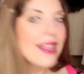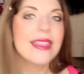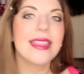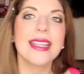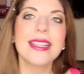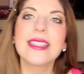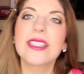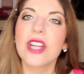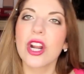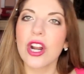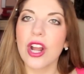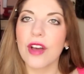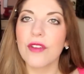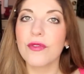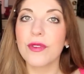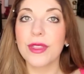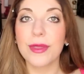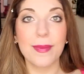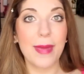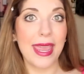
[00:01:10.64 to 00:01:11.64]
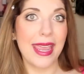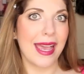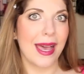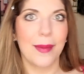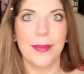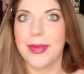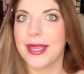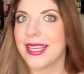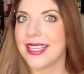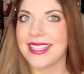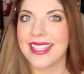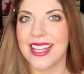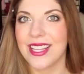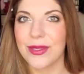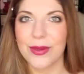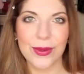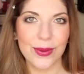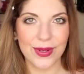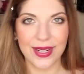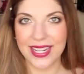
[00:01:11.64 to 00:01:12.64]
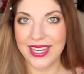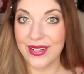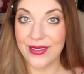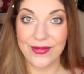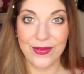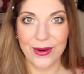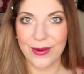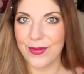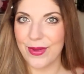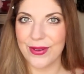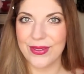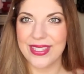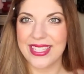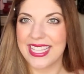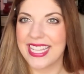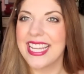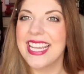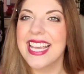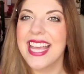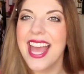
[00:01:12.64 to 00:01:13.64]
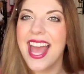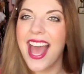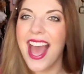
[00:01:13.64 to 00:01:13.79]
Let's start off with makeup because that's what we're here for mostly.